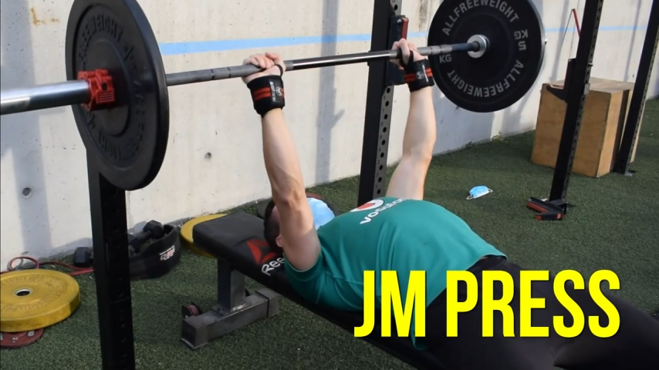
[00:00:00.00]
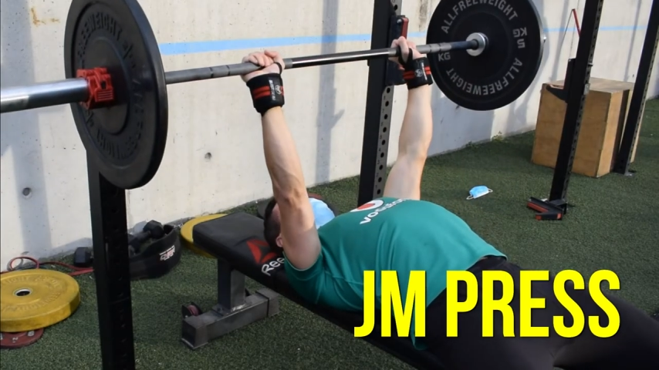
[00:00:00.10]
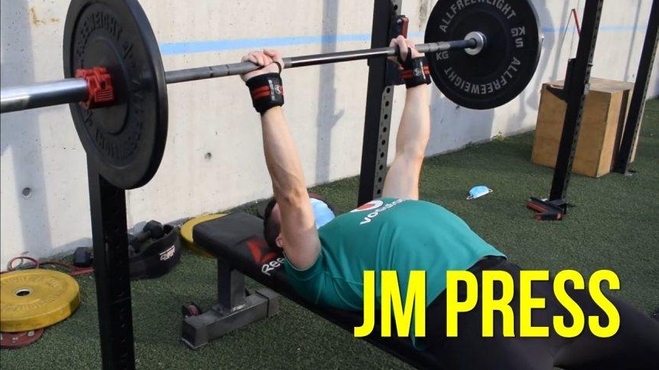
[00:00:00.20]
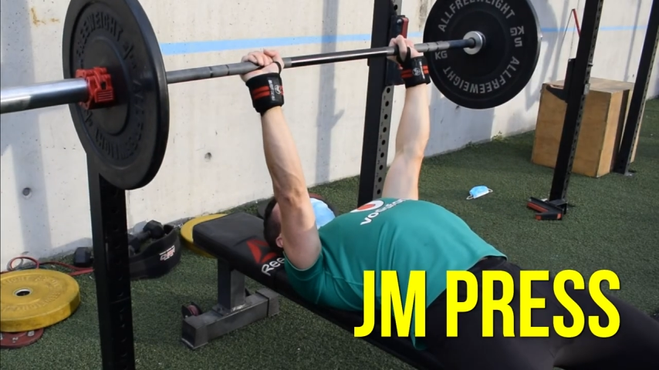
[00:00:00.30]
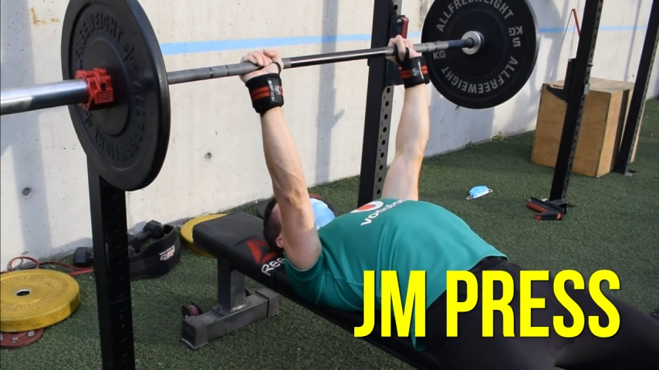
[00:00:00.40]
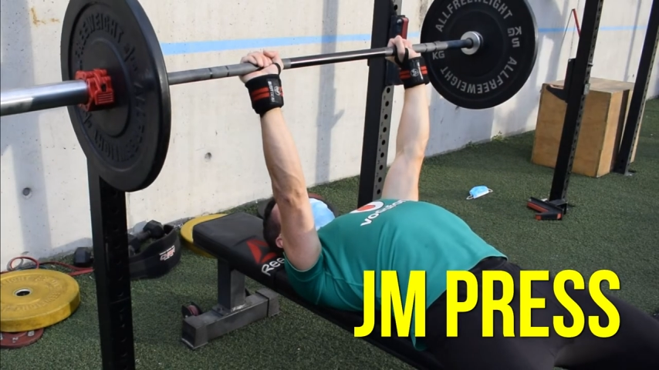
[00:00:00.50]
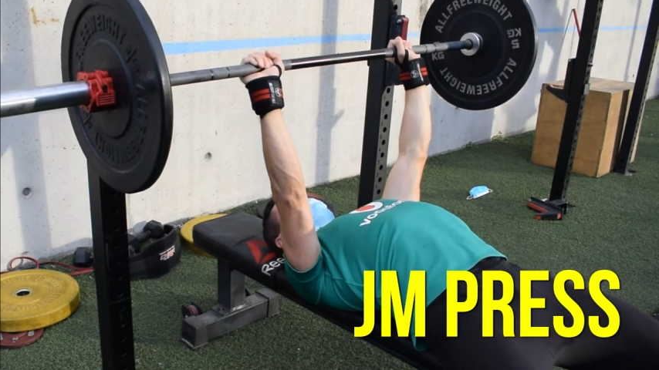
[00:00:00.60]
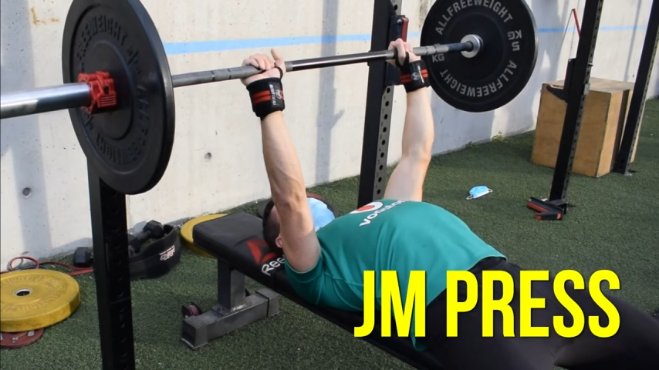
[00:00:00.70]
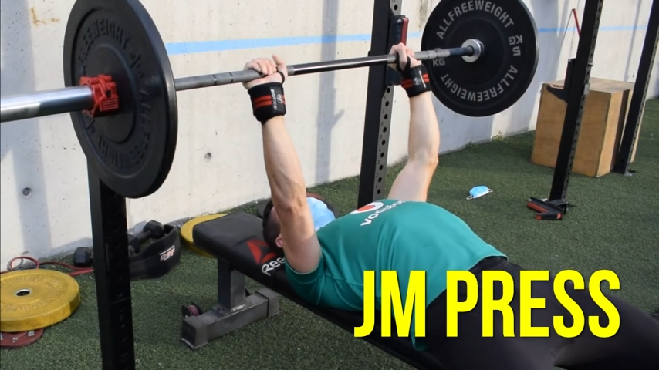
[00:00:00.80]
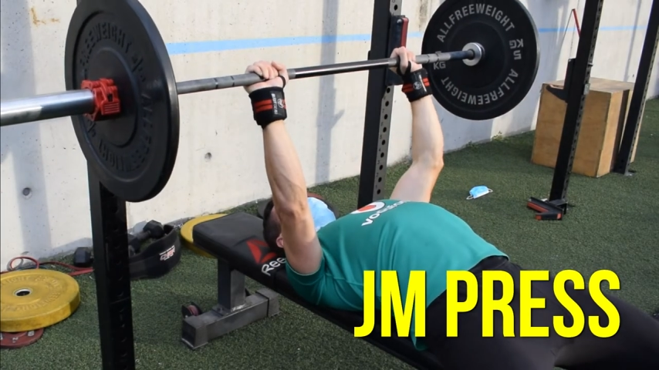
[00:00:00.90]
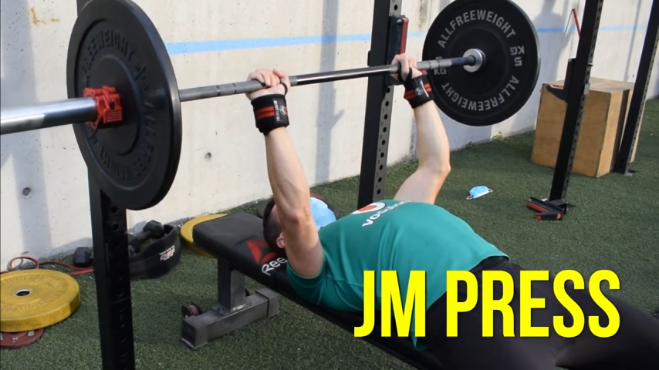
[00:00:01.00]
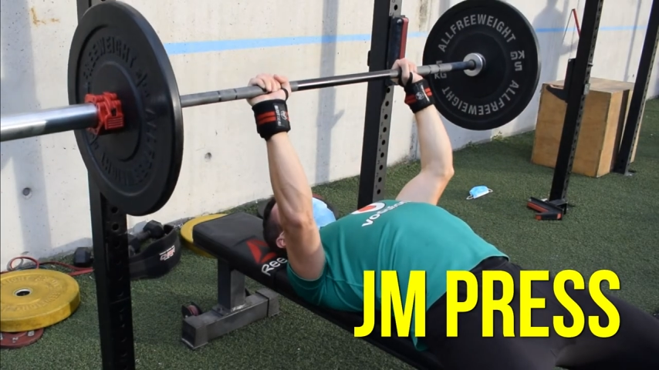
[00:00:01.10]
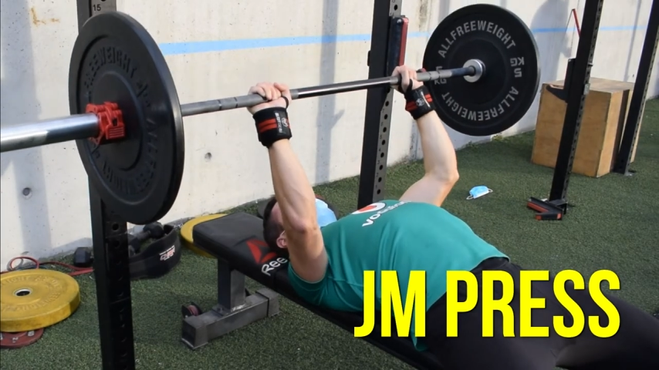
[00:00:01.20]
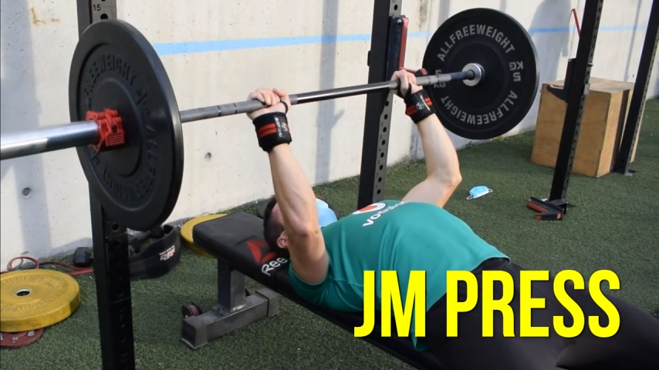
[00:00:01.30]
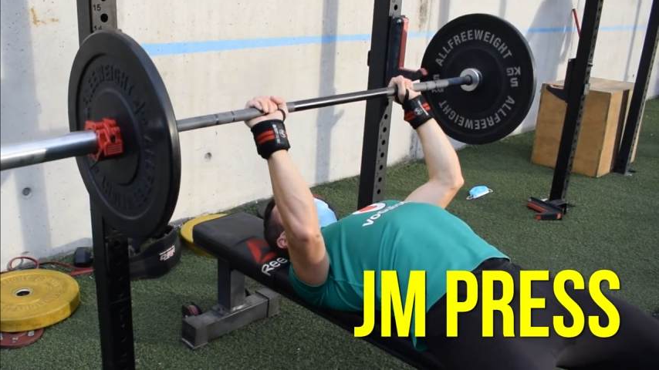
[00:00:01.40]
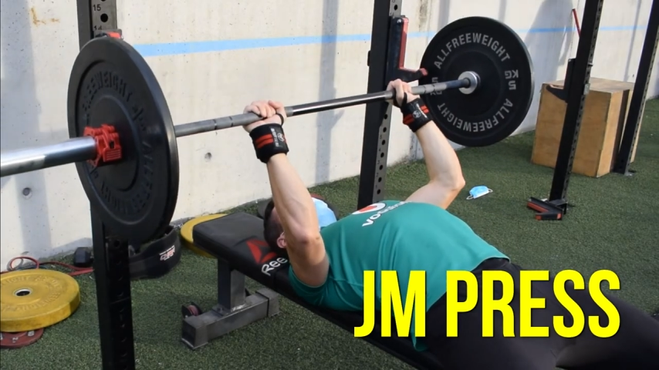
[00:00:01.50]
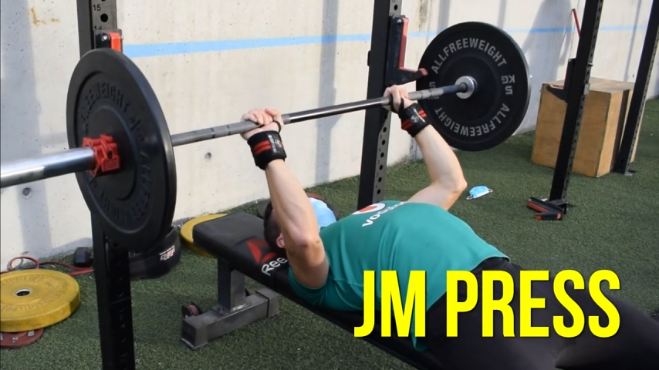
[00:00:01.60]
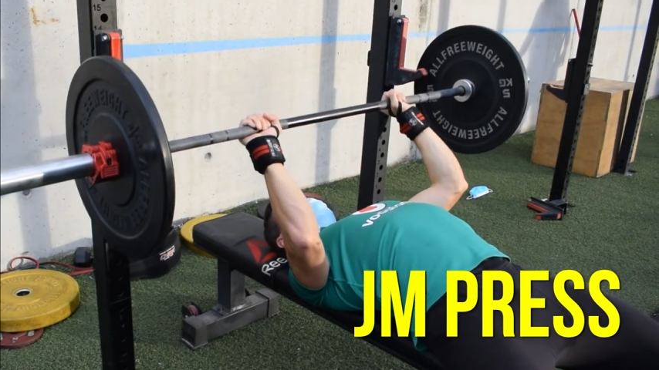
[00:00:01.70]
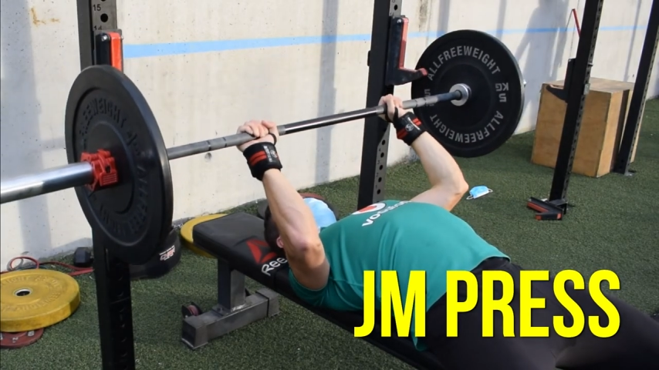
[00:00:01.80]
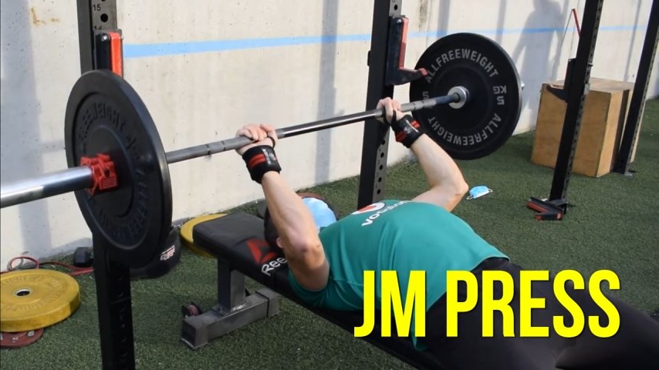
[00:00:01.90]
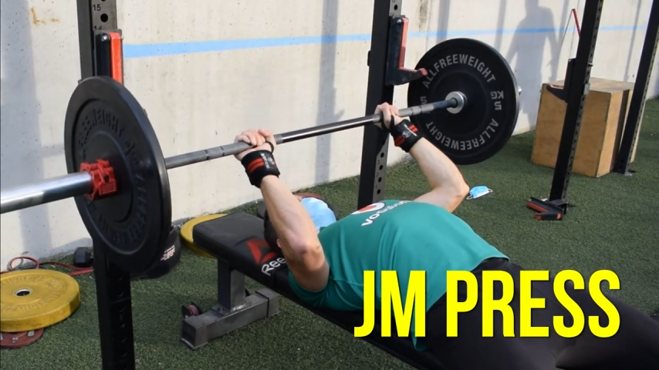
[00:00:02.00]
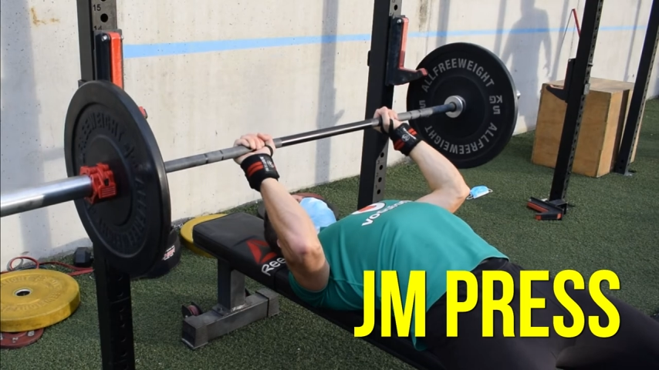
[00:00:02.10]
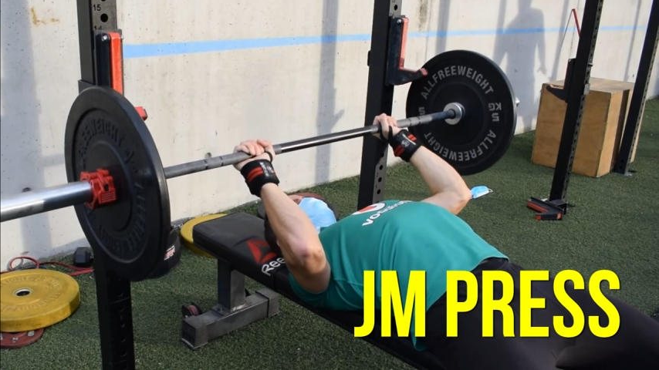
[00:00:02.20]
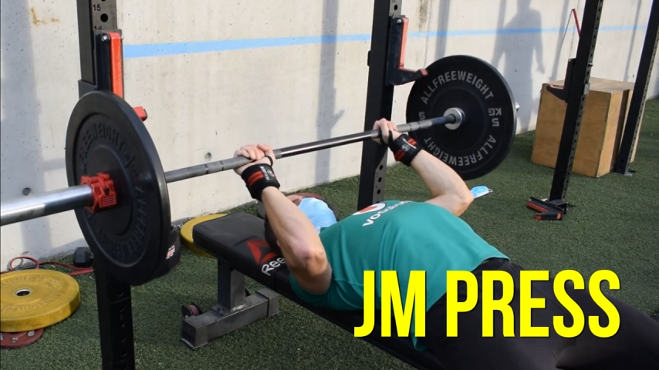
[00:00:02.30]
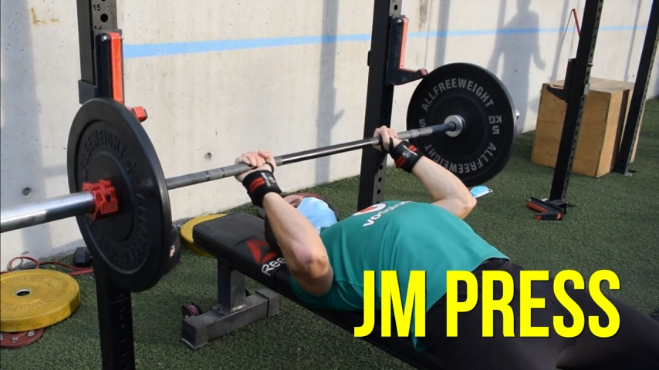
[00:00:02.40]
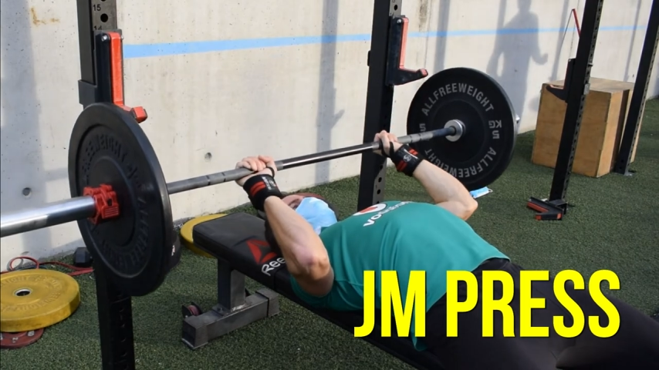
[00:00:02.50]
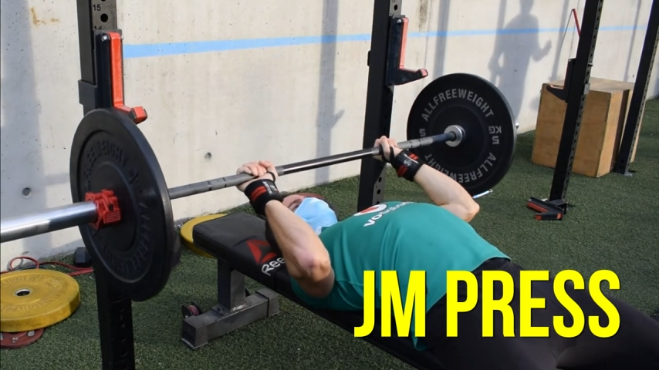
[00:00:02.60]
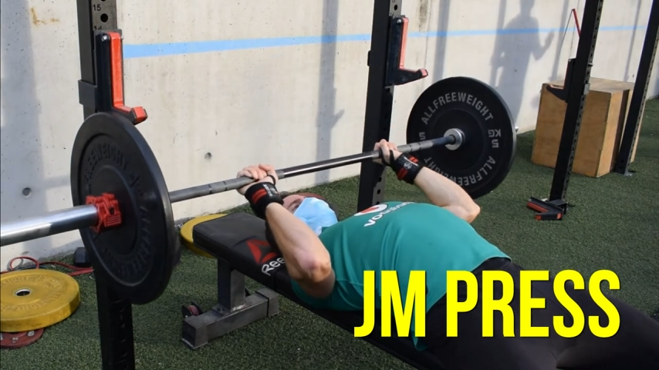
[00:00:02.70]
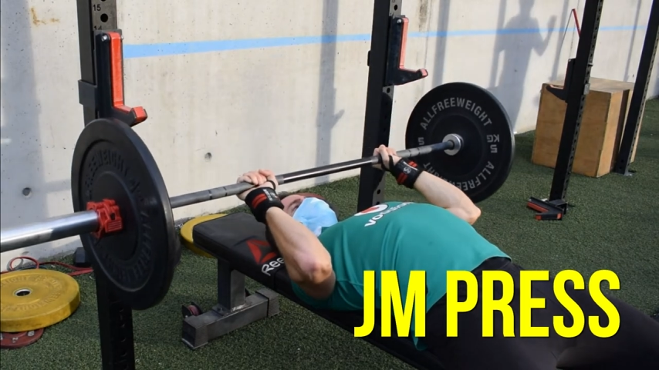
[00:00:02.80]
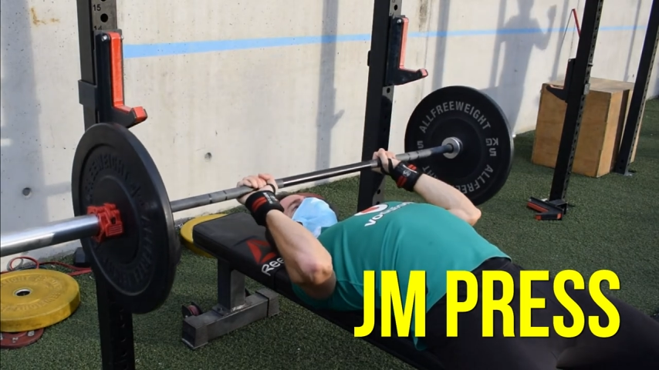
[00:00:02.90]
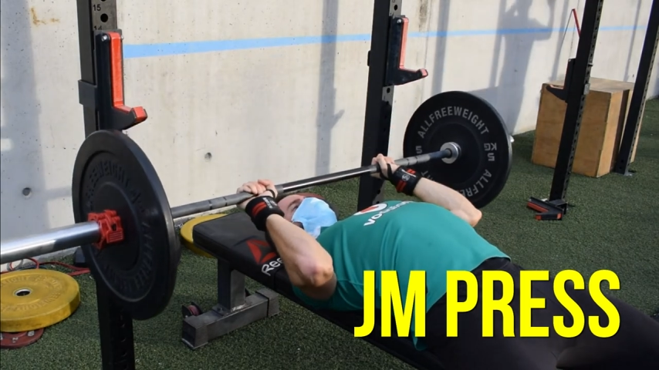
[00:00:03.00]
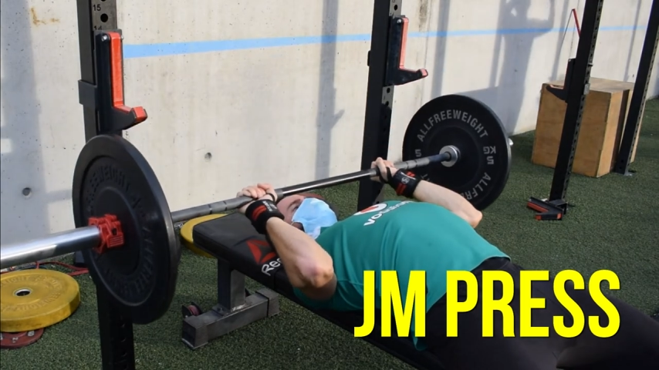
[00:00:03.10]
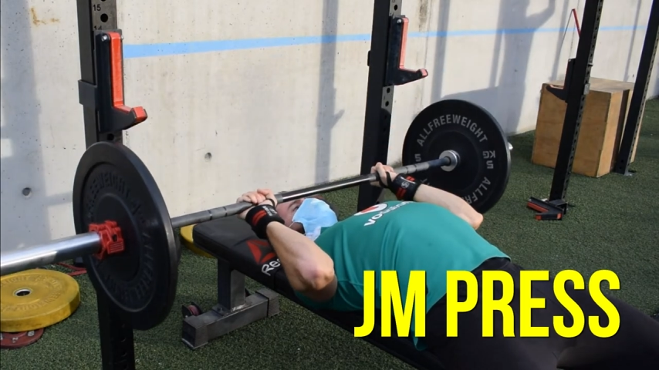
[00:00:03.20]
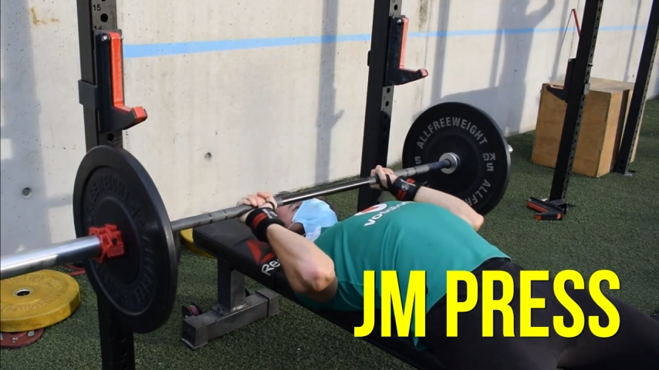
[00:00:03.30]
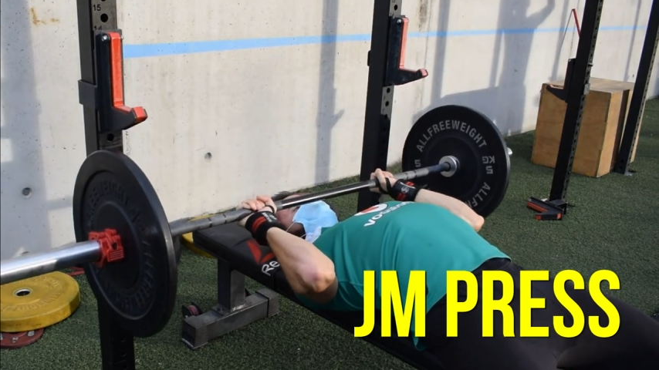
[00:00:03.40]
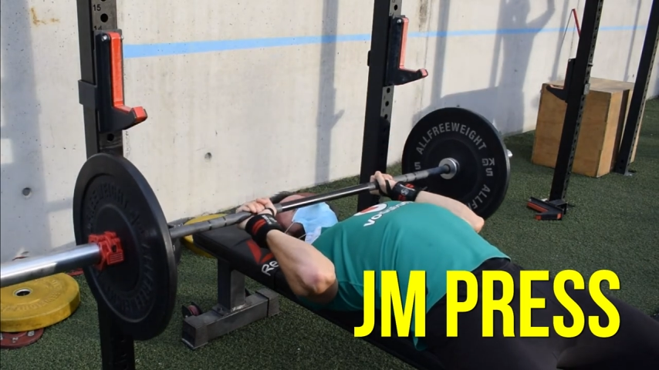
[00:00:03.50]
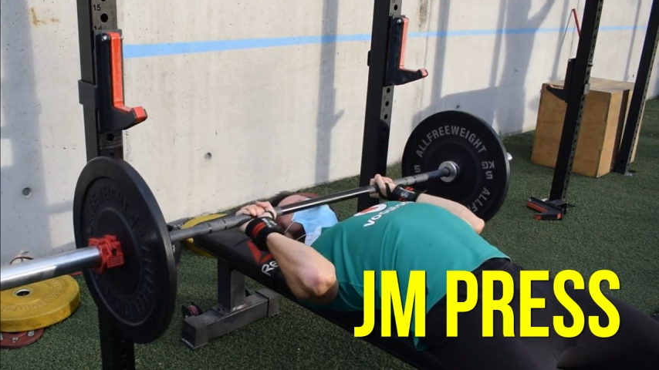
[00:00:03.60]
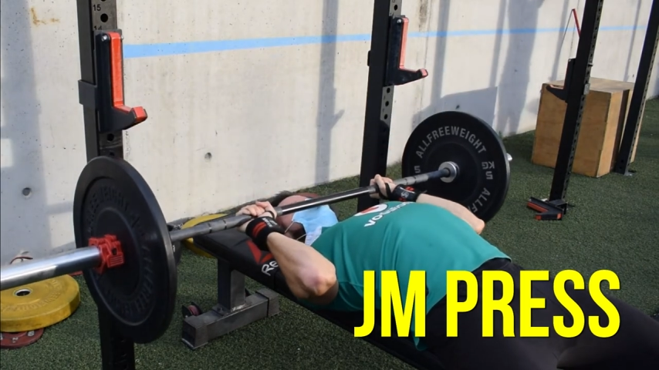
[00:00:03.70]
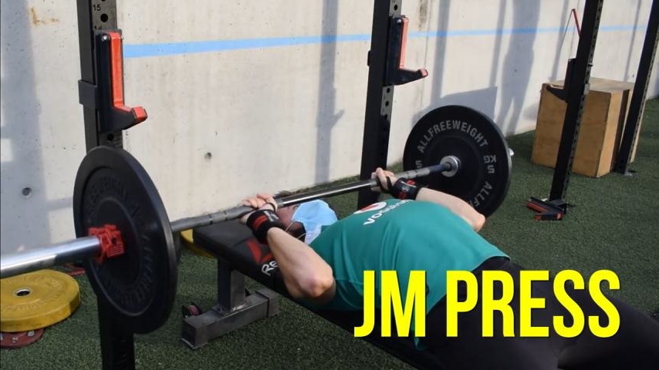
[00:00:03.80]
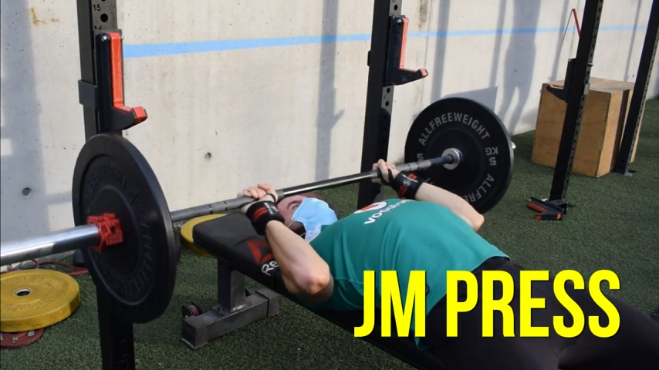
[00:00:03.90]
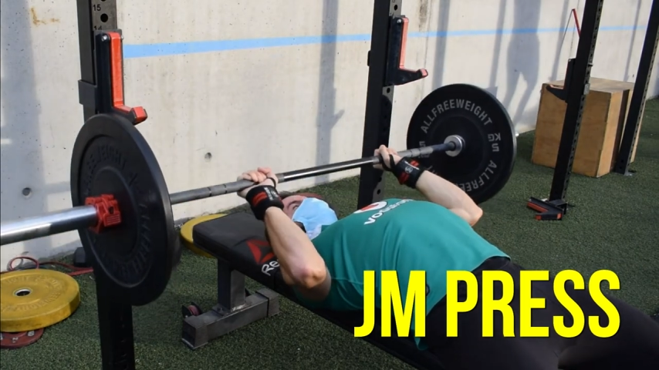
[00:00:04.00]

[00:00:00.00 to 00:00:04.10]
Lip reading: (no speaker visible)